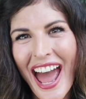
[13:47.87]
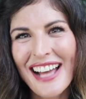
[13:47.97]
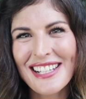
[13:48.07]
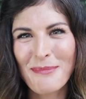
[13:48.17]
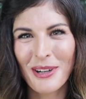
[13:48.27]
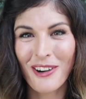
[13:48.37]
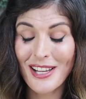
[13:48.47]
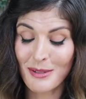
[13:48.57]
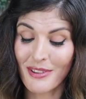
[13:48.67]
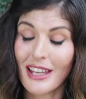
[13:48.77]
as I
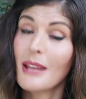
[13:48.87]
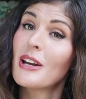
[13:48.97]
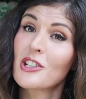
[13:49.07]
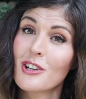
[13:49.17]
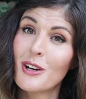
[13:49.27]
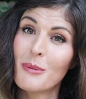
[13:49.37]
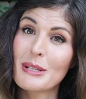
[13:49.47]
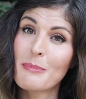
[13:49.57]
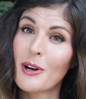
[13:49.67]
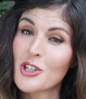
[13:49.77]
progress with it. And make sure you don't
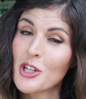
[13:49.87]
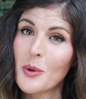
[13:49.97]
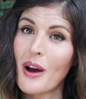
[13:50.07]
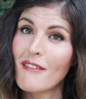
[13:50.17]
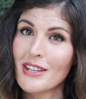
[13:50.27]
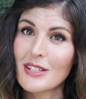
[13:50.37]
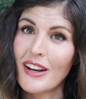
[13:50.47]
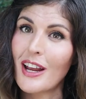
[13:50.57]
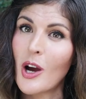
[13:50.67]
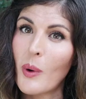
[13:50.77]
miss part two of this
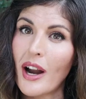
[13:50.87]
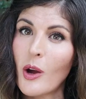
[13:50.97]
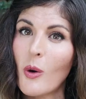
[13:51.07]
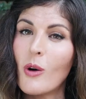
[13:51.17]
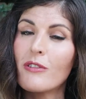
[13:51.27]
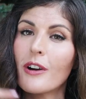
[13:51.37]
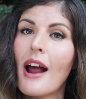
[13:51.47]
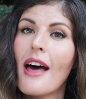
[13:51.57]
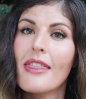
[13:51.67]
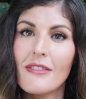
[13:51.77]
video where I go over
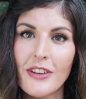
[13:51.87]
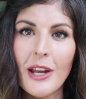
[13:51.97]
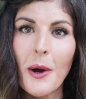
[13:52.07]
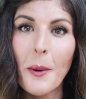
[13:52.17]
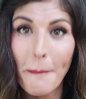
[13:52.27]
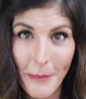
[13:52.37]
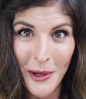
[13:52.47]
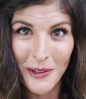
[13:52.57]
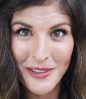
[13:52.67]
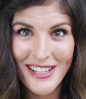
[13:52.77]
the video
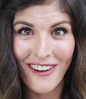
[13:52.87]
modes.